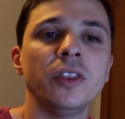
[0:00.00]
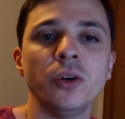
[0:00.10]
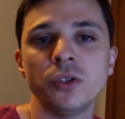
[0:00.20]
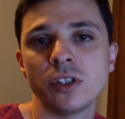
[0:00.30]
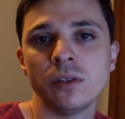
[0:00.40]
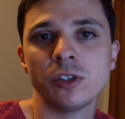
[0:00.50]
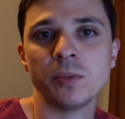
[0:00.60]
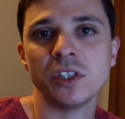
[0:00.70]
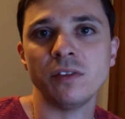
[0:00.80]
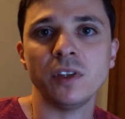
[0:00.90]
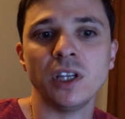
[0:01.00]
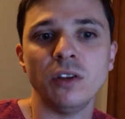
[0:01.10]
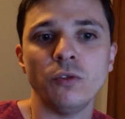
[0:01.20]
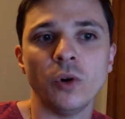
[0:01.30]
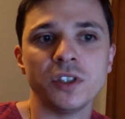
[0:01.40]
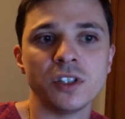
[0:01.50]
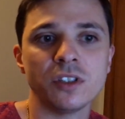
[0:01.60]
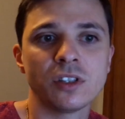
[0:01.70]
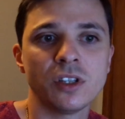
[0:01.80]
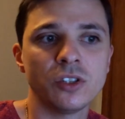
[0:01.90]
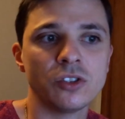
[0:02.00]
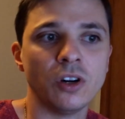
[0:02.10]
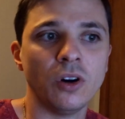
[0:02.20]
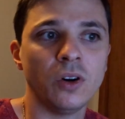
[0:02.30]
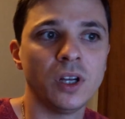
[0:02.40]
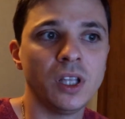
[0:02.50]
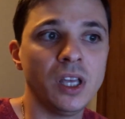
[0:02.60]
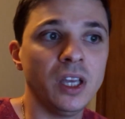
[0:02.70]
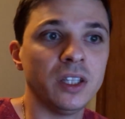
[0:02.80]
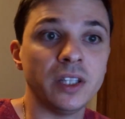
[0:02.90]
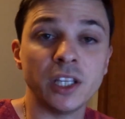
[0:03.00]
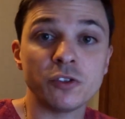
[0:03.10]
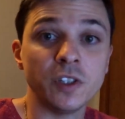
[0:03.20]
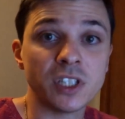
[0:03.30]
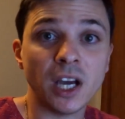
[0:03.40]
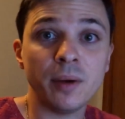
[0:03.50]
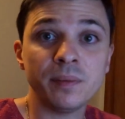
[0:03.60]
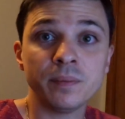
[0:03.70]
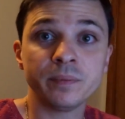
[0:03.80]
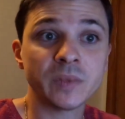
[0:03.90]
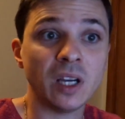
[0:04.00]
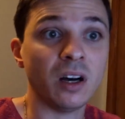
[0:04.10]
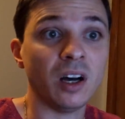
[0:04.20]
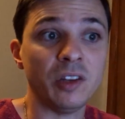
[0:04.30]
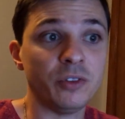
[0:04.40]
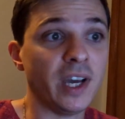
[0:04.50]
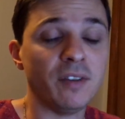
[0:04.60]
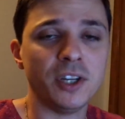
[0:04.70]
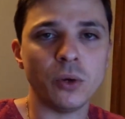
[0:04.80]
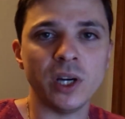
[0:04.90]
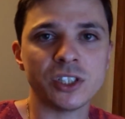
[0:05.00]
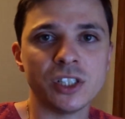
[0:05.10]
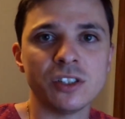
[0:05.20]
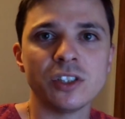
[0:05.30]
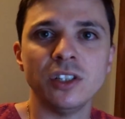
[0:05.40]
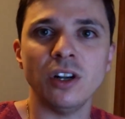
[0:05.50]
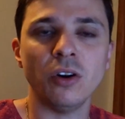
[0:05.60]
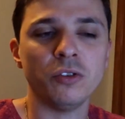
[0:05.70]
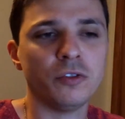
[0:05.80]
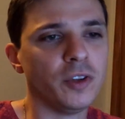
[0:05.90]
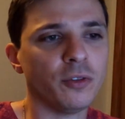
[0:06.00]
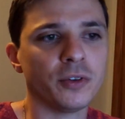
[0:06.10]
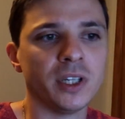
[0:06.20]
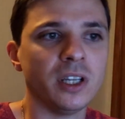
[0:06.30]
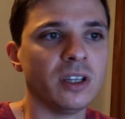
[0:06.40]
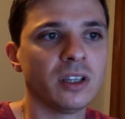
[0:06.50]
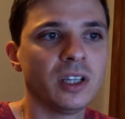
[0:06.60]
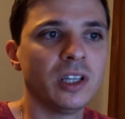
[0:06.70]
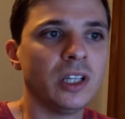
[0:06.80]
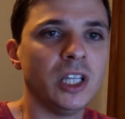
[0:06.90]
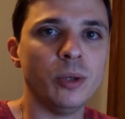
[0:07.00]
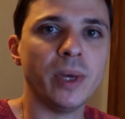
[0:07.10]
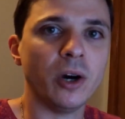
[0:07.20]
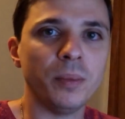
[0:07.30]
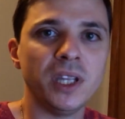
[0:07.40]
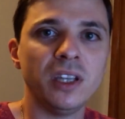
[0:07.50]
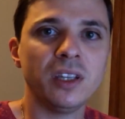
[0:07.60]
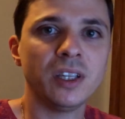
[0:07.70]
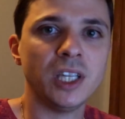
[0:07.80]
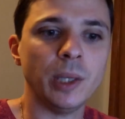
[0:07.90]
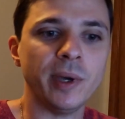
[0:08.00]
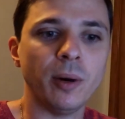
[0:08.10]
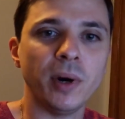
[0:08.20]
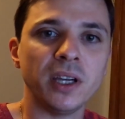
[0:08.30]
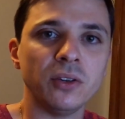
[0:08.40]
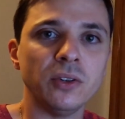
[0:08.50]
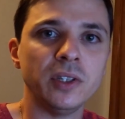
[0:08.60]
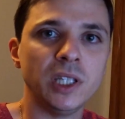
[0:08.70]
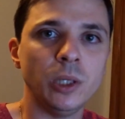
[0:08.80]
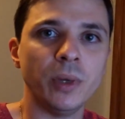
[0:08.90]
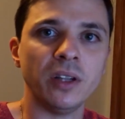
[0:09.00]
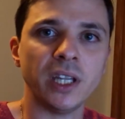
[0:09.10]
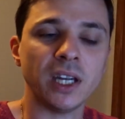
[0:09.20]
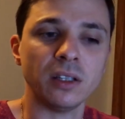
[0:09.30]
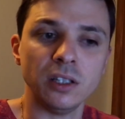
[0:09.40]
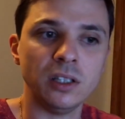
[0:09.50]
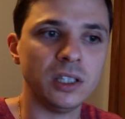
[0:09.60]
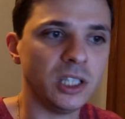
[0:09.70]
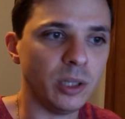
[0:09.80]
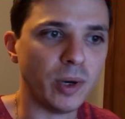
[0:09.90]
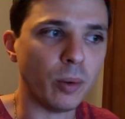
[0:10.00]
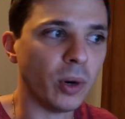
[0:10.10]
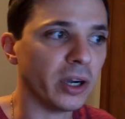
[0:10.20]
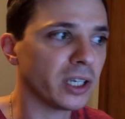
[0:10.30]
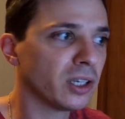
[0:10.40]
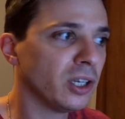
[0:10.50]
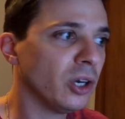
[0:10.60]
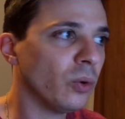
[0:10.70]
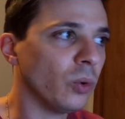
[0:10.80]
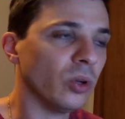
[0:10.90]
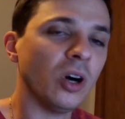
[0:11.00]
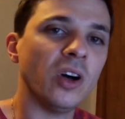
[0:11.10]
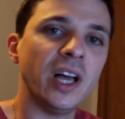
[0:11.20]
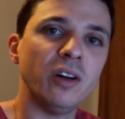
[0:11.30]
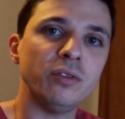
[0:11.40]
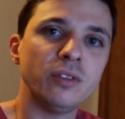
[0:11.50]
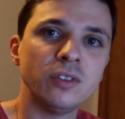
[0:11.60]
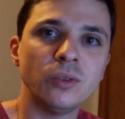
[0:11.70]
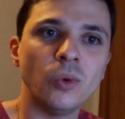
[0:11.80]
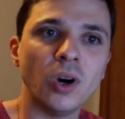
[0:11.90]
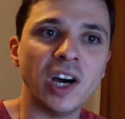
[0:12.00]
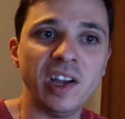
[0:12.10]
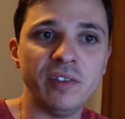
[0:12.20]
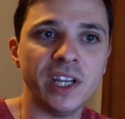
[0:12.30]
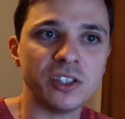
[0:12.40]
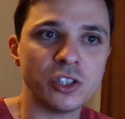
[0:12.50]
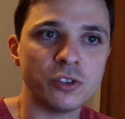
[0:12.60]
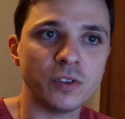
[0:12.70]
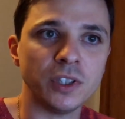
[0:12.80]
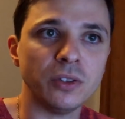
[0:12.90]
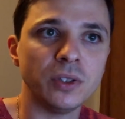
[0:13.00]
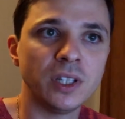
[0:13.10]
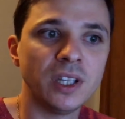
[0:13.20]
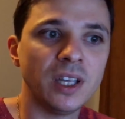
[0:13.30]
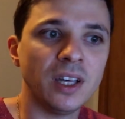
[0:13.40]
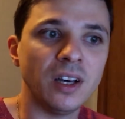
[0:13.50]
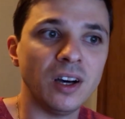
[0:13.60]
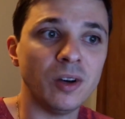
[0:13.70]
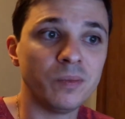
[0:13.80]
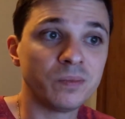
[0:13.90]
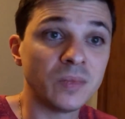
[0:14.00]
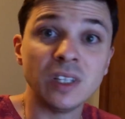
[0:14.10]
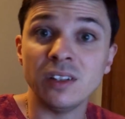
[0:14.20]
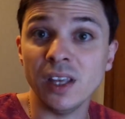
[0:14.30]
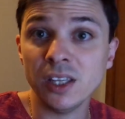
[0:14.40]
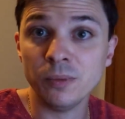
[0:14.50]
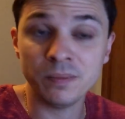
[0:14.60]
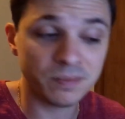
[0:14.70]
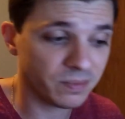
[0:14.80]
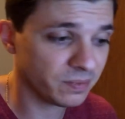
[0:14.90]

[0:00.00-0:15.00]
those specific invoices. So thanks for your time. If you have any questions, feel free to email me, email Michael, email Natalie, email Mark. We'll all have answers for you. Thank you.